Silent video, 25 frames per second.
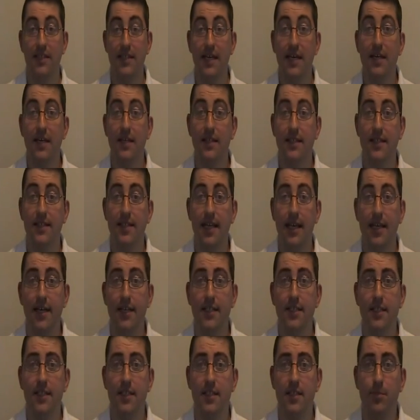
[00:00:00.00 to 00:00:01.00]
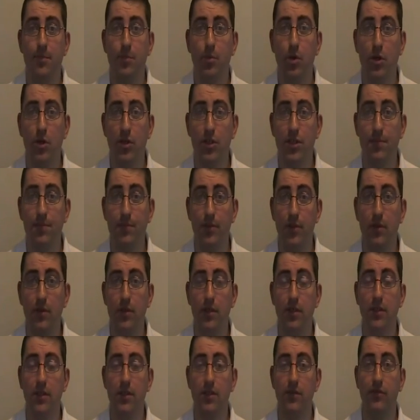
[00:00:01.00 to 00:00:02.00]
The second stage is to push
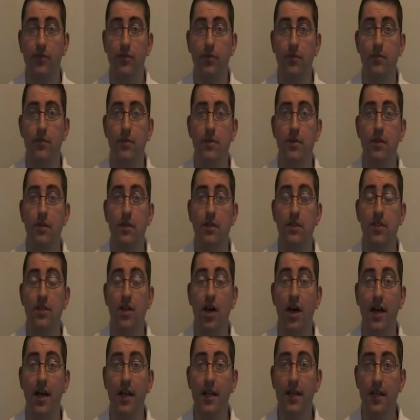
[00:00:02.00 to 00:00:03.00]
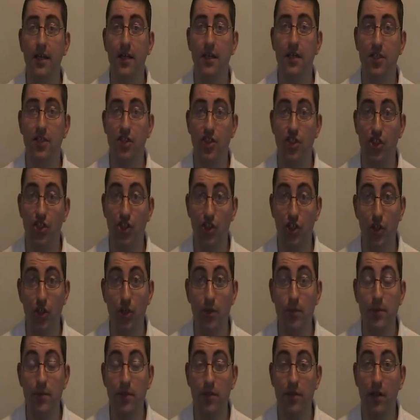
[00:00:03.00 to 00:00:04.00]
mucus from the tiniest
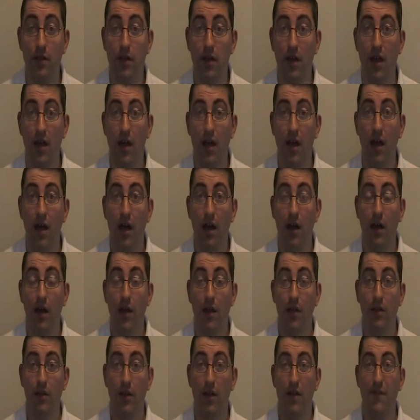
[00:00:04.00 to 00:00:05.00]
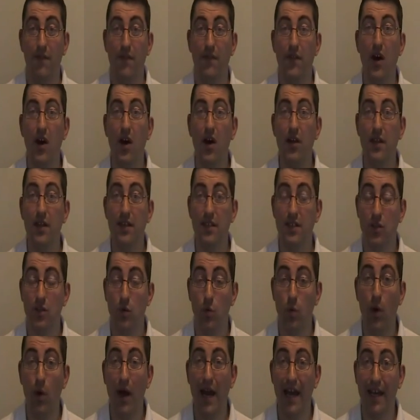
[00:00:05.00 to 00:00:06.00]
tubes that are furthest
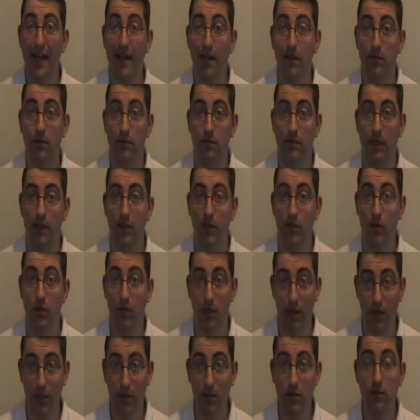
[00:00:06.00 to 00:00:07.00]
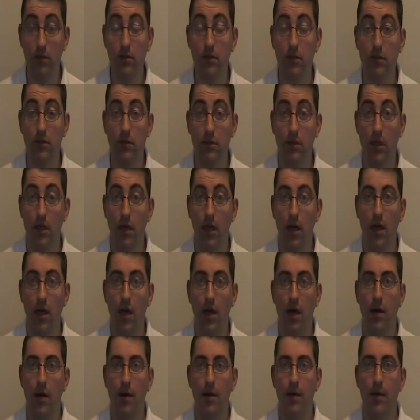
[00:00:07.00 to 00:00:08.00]
away in your lungs,
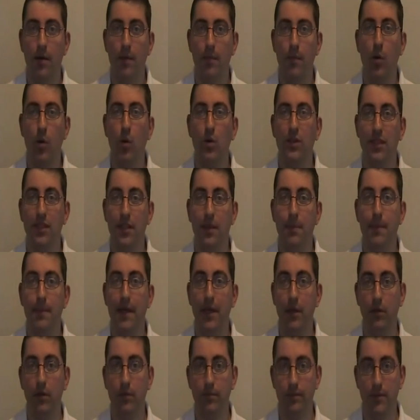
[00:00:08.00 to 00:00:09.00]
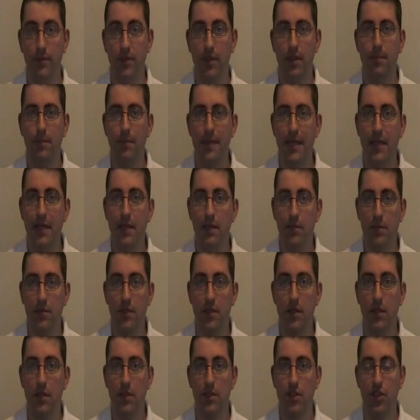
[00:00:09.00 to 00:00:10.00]
more to the middle, to the
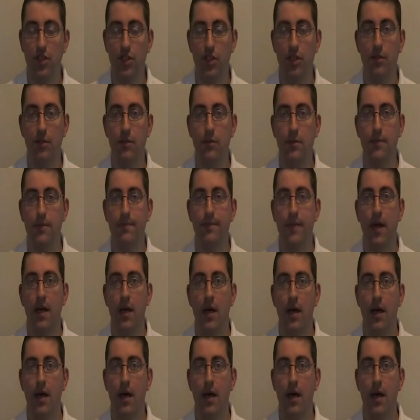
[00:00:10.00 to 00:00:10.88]
medium-sized tubes.